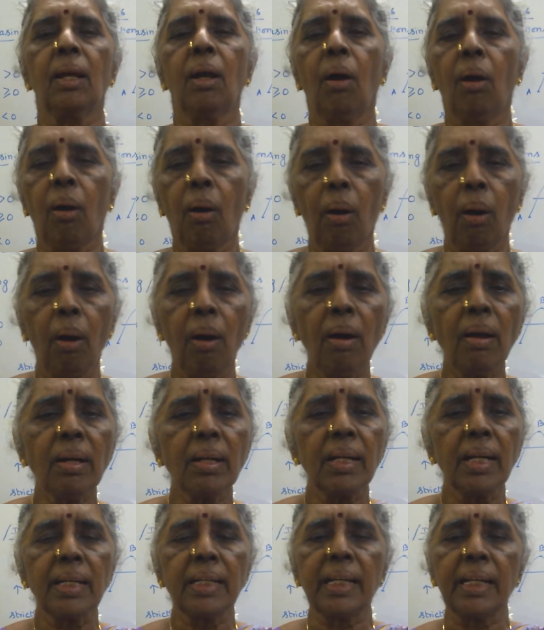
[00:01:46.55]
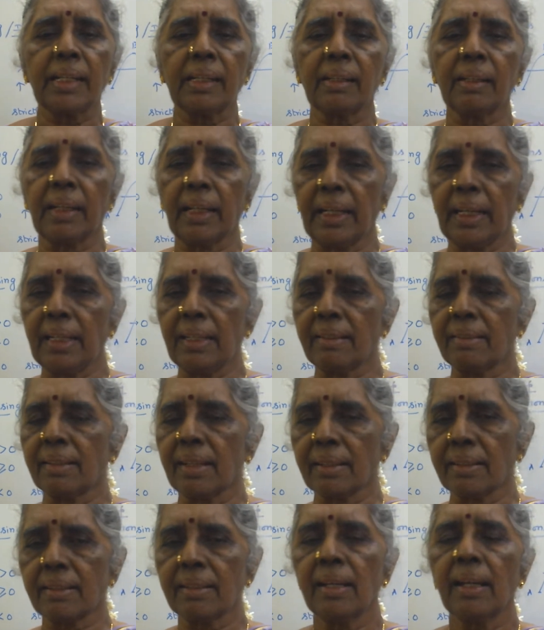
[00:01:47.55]
or
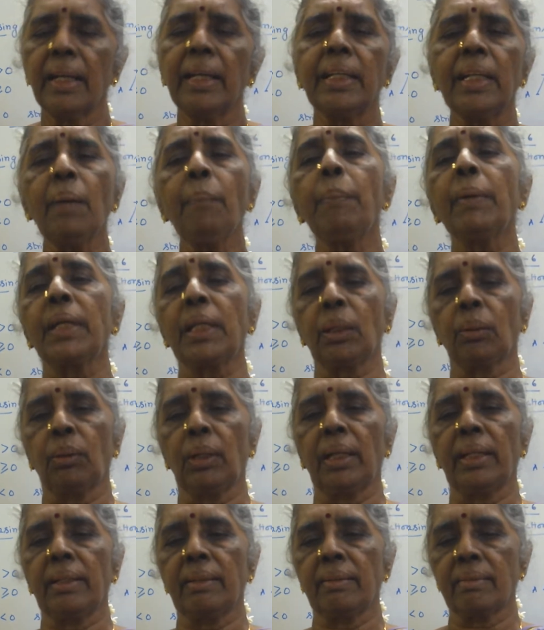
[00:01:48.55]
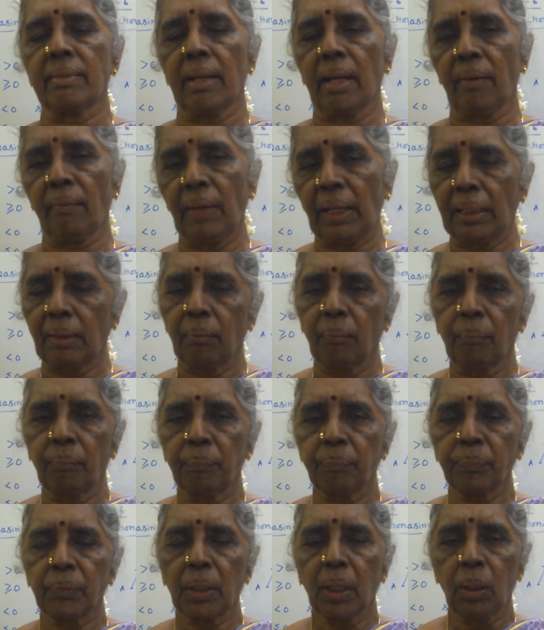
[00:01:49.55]
decreases in a particular interval.
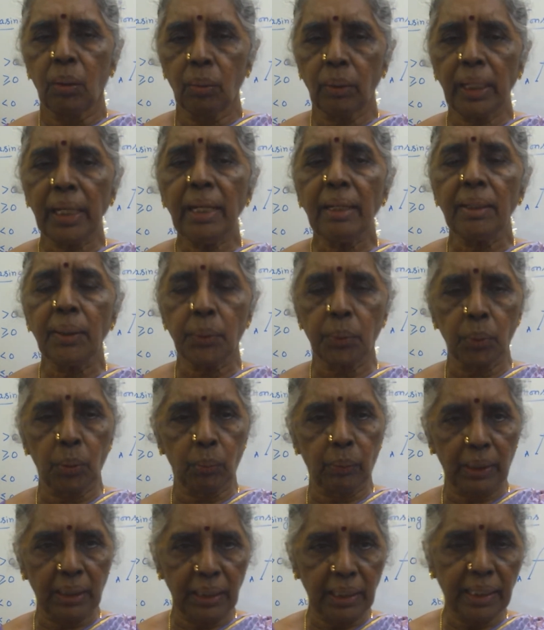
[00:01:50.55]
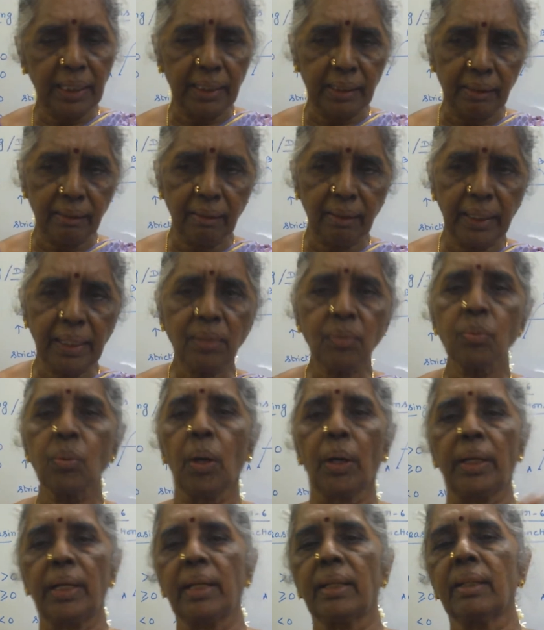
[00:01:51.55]
Okay, it should only increase
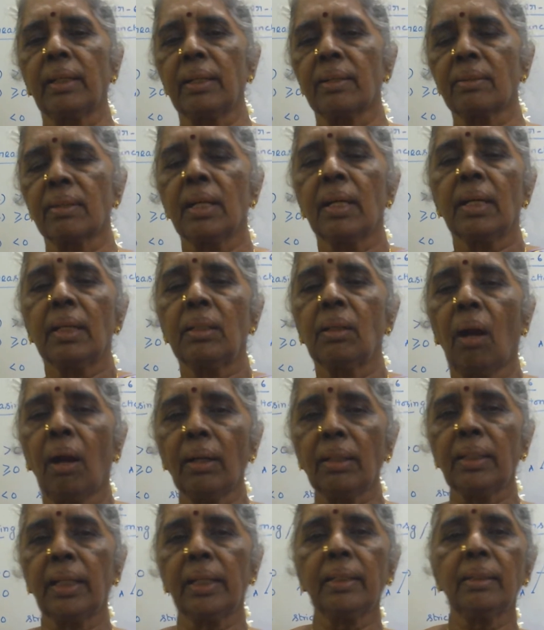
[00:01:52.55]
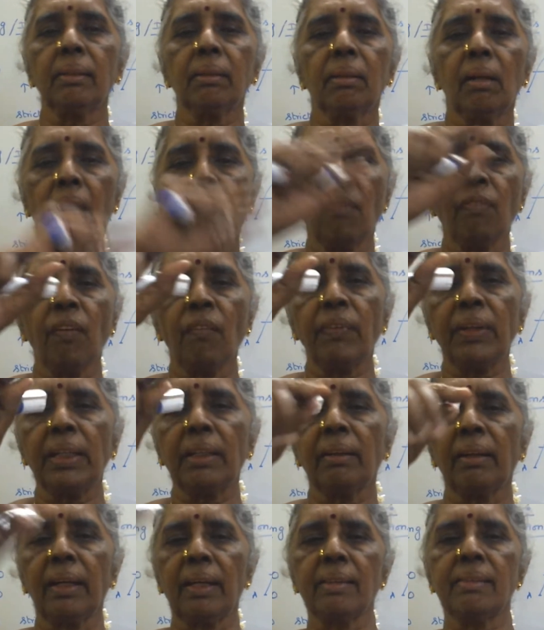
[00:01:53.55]
or decrease, not that half of
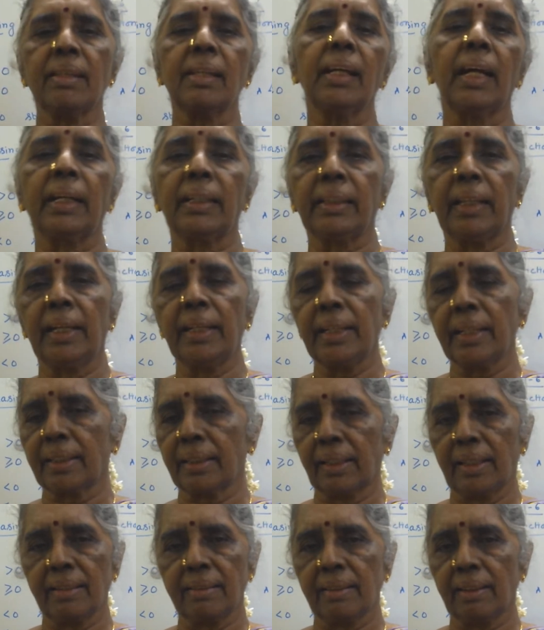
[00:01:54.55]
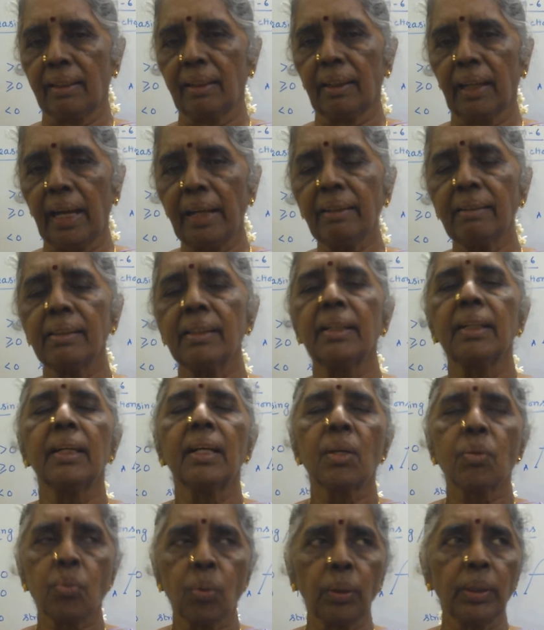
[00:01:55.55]
increasing and then decreasing like.
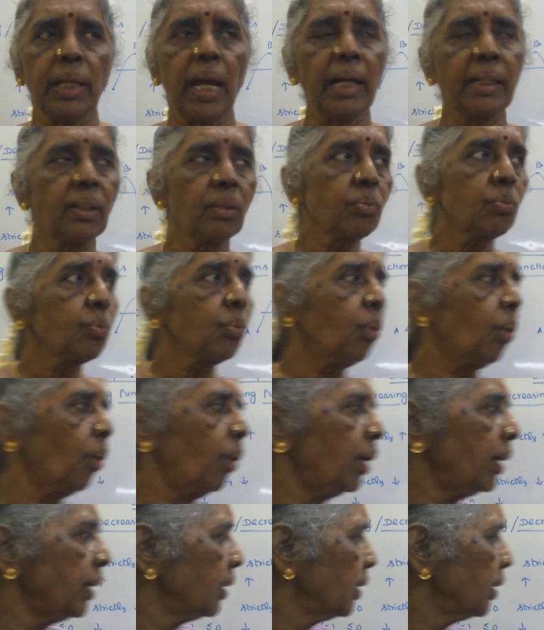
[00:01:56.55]
So that is called